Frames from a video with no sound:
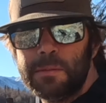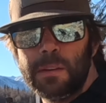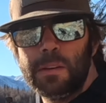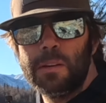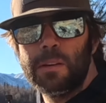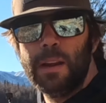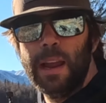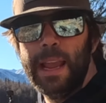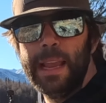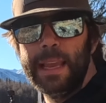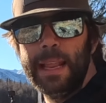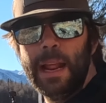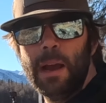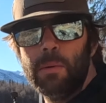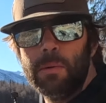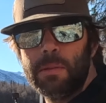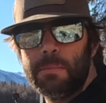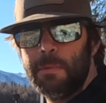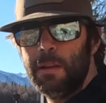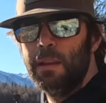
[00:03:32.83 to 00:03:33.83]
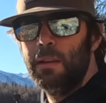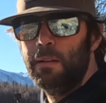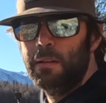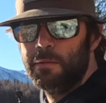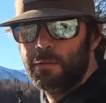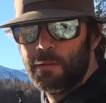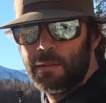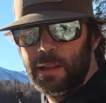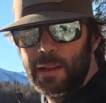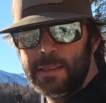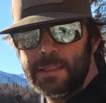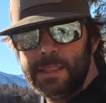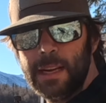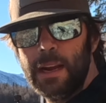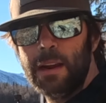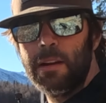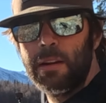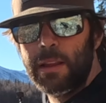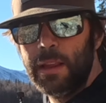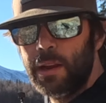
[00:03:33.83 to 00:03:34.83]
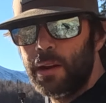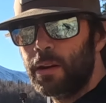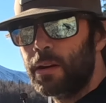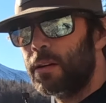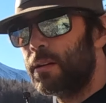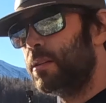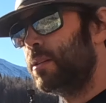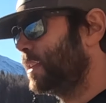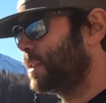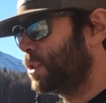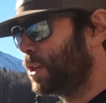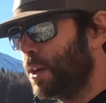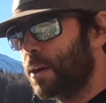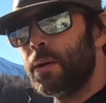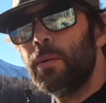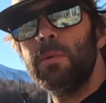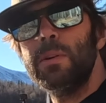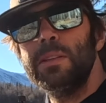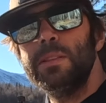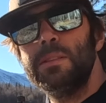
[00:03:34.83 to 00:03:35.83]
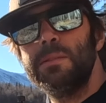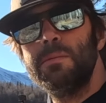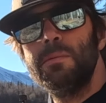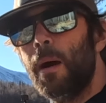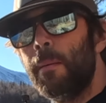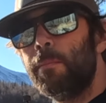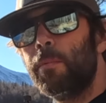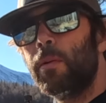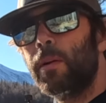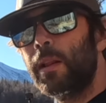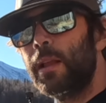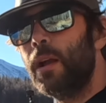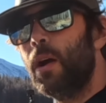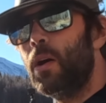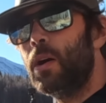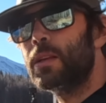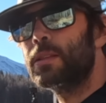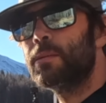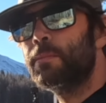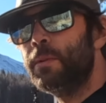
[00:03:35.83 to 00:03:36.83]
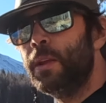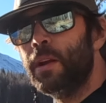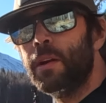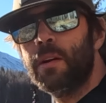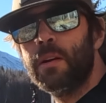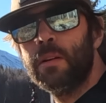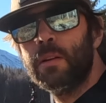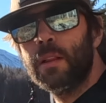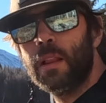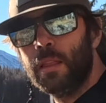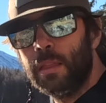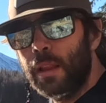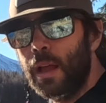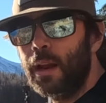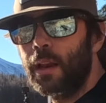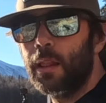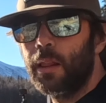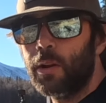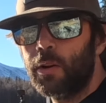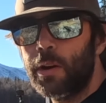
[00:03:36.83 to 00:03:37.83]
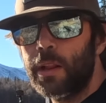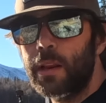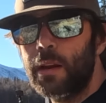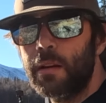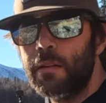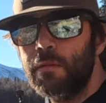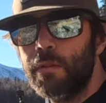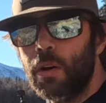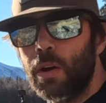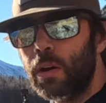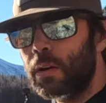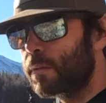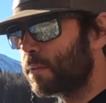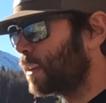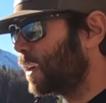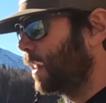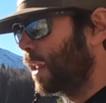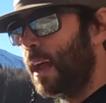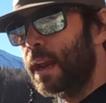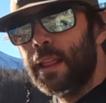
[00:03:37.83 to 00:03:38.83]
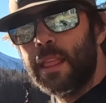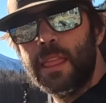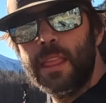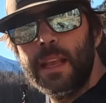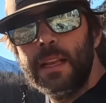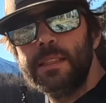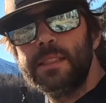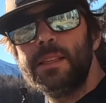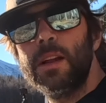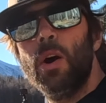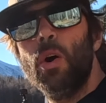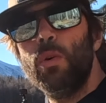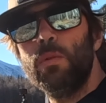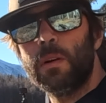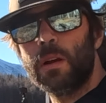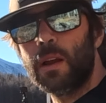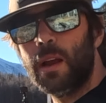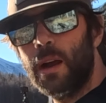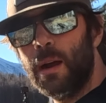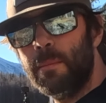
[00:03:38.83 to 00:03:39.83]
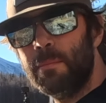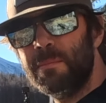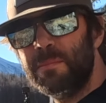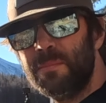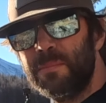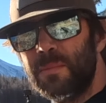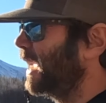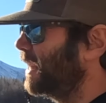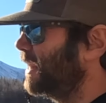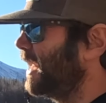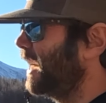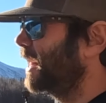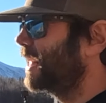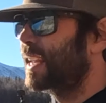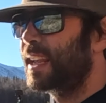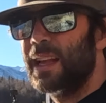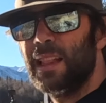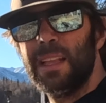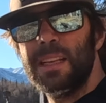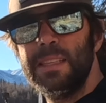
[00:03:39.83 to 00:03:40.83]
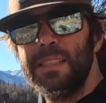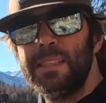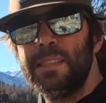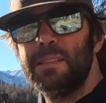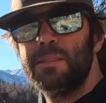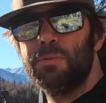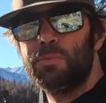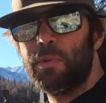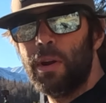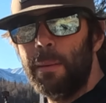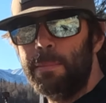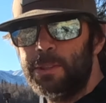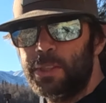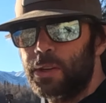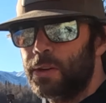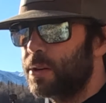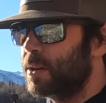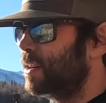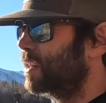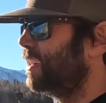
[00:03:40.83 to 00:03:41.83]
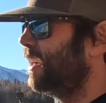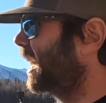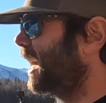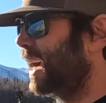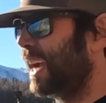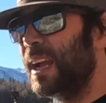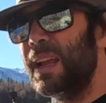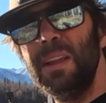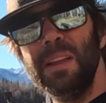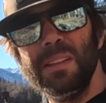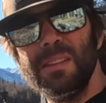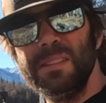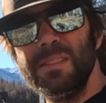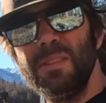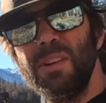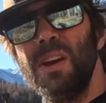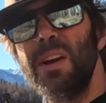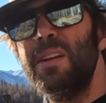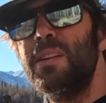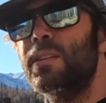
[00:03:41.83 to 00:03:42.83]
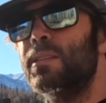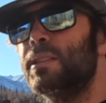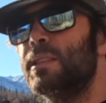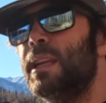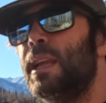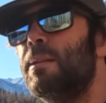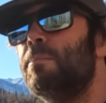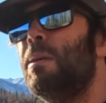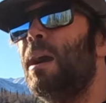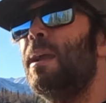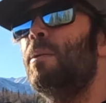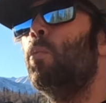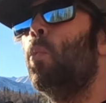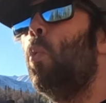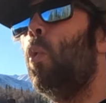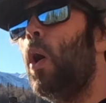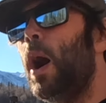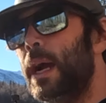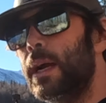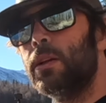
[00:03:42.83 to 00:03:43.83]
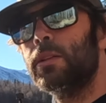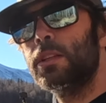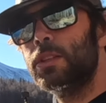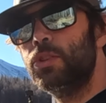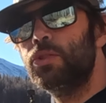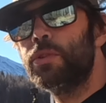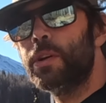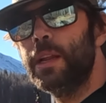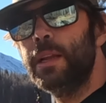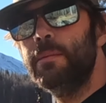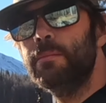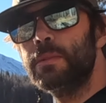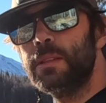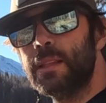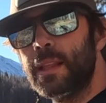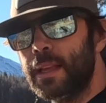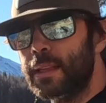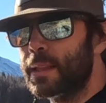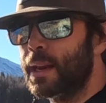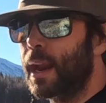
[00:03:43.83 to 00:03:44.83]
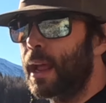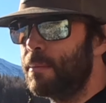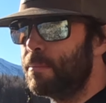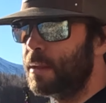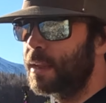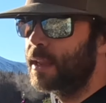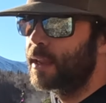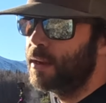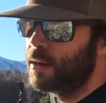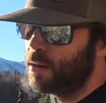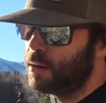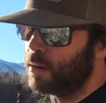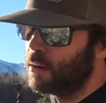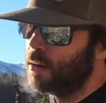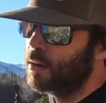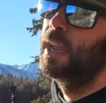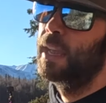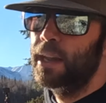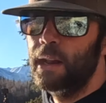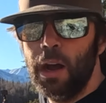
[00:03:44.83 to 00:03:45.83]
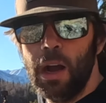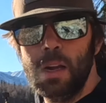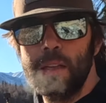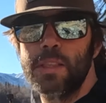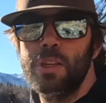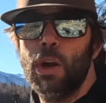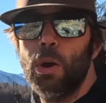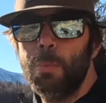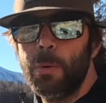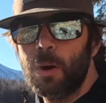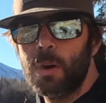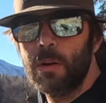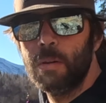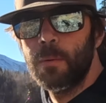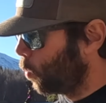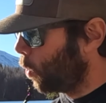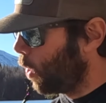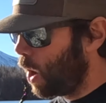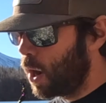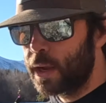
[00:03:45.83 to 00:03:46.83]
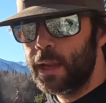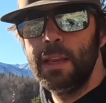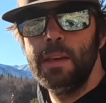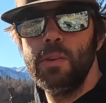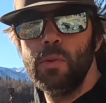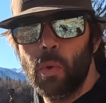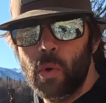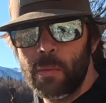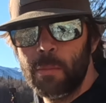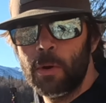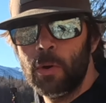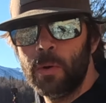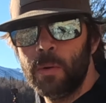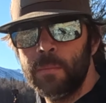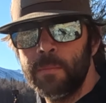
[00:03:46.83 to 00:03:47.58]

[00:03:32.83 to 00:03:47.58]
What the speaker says: for hanging out with me for the entire year. This year was a pretty awesome year. A lot of learning involved, a lot of things to overcome. Had that Achilles rupture. I couldn't in my wildest dreams think that I'd be here in October, walking normal,